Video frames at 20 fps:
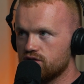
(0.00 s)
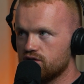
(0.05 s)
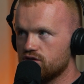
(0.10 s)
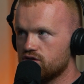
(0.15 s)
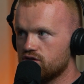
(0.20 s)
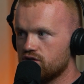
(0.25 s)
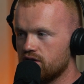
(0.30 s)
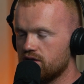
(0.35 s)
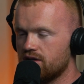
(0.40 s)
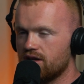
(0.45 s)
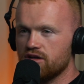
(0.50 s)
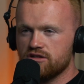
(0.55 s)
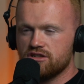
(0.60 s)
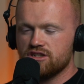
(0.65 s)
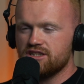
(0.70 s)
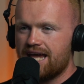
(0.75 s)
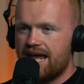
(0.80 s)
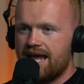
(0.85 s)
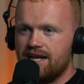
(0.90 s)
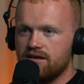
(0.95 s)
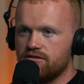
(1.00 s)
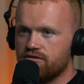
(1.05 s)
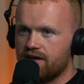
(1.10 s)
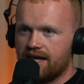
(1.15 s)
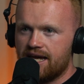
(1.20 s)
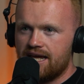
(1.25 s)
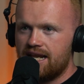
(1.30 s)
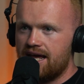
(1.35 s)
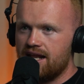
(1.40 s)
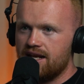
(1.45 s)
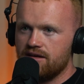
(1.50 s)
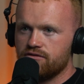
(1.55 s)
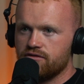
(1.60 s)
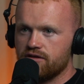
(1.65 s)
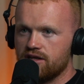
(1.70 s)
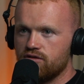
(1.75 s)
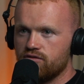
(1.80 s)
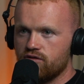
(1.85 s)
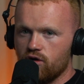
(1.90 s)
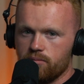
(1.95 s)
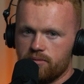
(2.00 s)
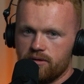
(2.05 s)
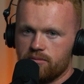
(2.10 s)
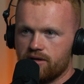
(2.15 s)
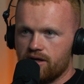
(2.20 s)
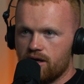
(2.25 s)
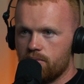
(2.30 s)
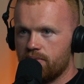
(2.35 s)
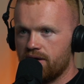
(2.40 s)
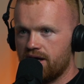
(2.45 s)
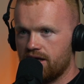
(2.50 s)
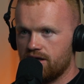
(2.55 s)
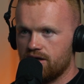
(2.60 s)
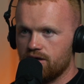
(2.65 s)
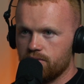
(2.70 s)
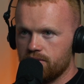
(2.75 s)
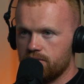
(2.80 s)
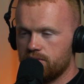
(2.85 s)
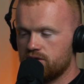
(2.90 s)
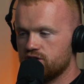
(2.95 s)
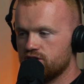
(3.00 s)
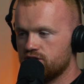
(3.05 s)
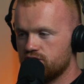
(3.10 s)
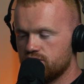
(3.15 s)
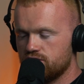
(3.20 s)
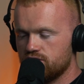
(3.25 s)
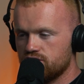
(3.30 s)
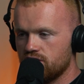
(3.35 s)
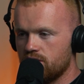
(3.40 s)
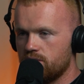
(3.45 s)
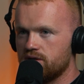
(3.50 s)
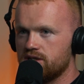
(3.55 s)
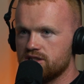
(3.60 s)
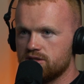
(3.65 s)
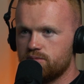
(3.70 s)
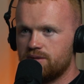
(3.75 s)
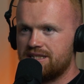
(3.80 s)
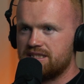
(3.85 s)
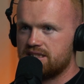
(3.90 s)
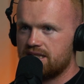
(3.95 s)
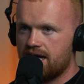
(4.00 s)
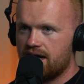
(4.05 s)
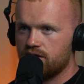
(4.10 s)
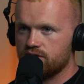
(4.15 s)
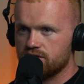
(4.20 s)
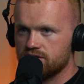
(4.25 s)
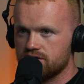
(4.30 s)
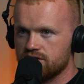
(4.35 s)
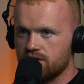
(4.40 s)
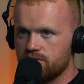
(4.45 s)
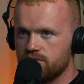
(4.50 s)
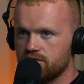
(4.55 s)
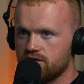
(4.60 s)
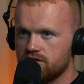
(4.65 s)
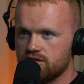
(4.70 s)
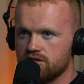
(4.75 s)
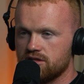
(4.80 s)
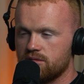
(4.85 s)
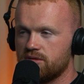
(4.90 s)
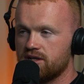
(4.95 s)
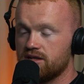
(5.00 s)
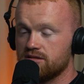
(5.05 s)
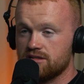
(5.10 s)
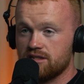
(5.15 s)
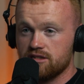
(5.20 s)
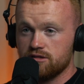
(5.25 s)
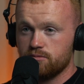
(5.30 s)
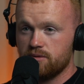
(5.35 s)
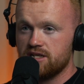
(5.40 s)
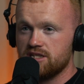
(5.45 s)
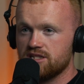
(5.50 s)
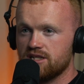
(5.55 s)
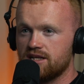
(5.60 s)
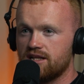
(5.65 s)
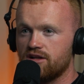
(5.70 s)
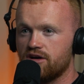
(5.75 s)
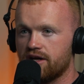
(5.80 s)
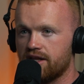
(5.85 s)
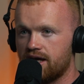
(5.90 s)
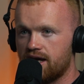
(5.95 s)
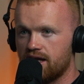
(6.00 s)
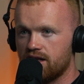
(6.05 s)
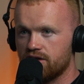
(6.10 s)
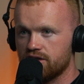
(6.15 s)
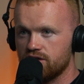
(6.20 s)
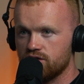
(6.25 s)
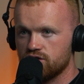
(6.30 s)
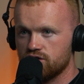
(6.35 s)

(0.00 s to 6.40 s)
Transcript: just anything, in anything. You've got people that are better. You've got people, just someone that speaks down on to someone else. And especially like that, like, you're